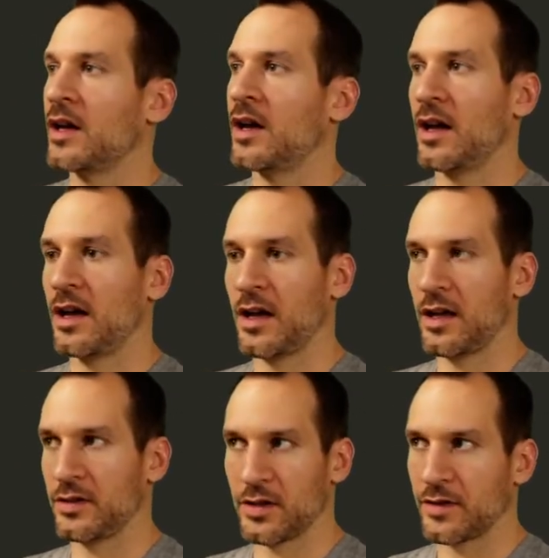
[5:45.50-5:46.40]

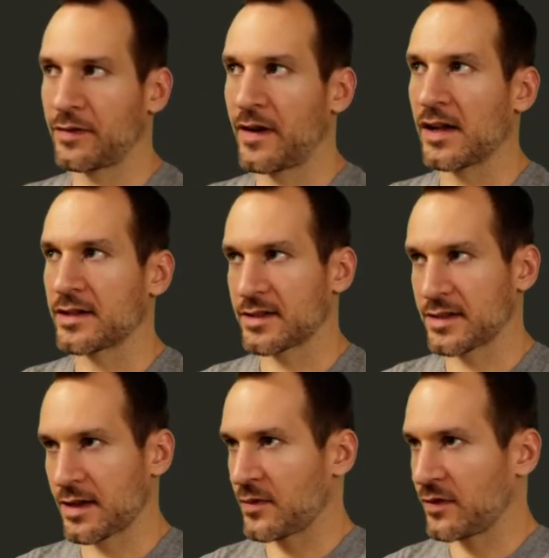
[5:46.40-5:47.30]
the file
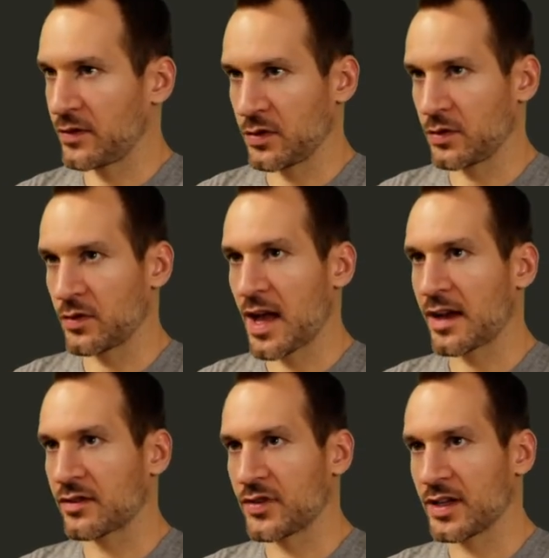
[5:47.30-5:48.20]
system if you
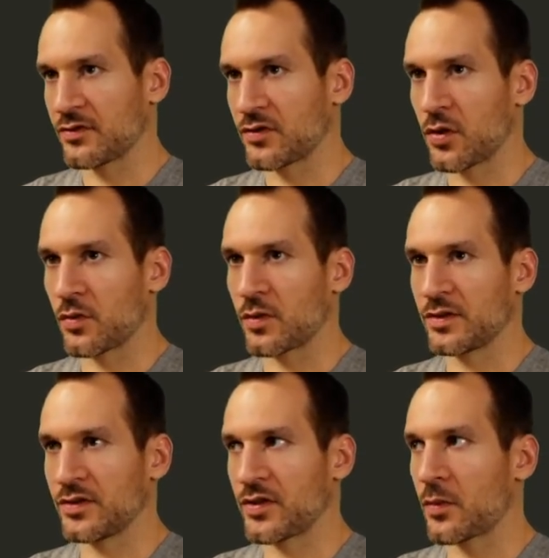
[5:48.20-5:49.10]
create
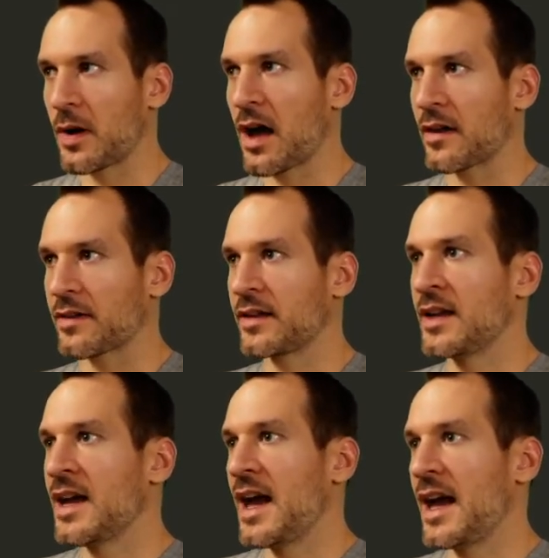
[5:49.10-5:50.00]
the wrong path.
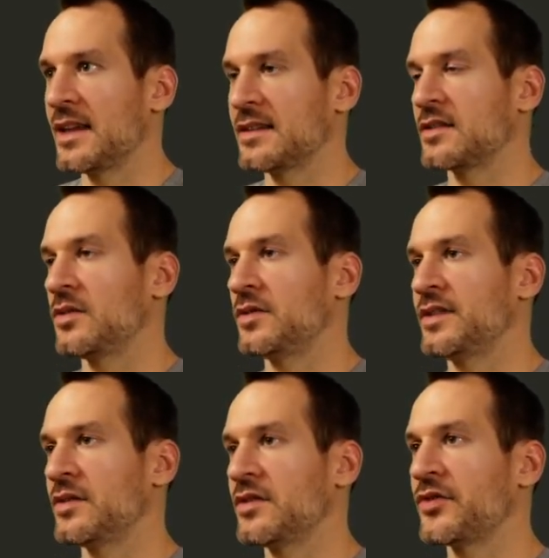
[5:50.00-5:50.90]
And
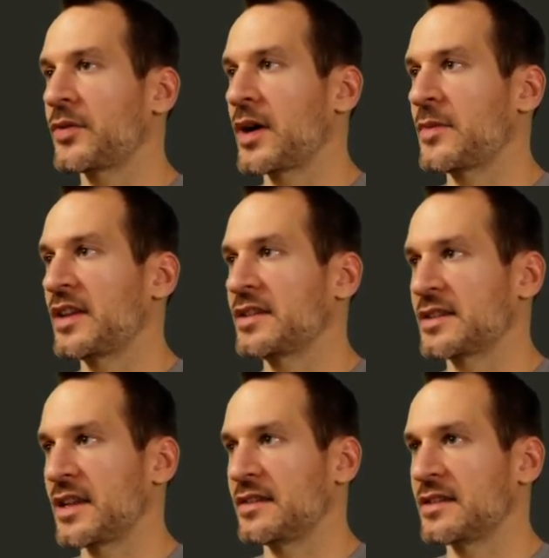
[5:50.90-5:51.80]
the only requirement is
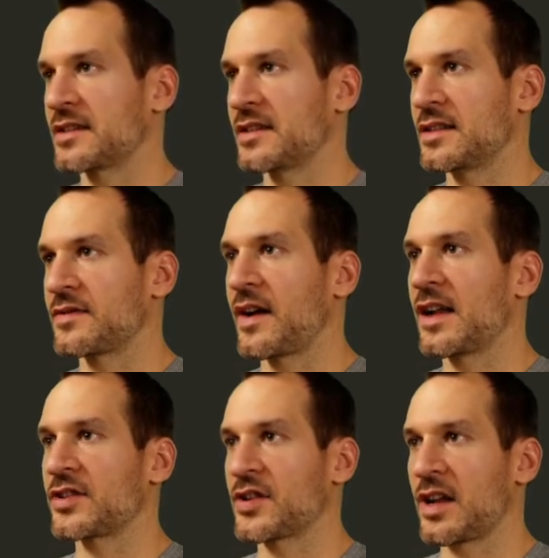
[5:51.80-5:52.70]
that this
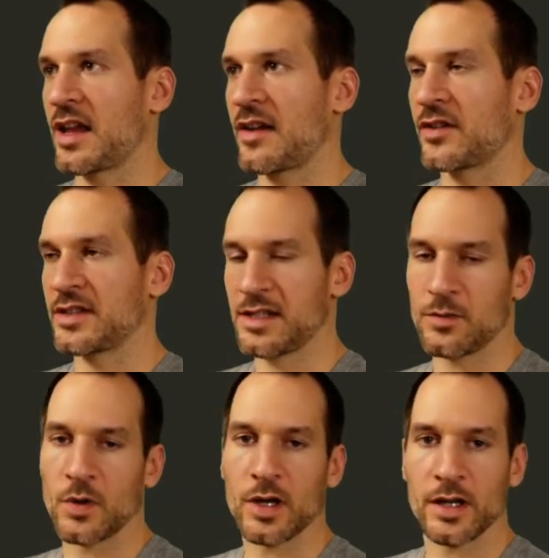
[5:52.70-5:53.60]
file shall have a
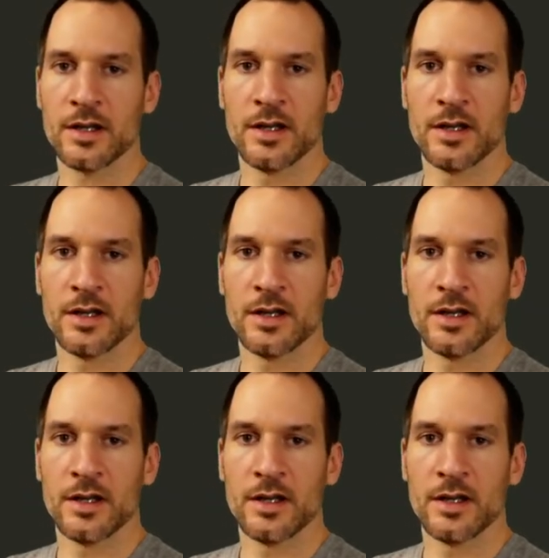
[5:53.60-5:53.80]
T1.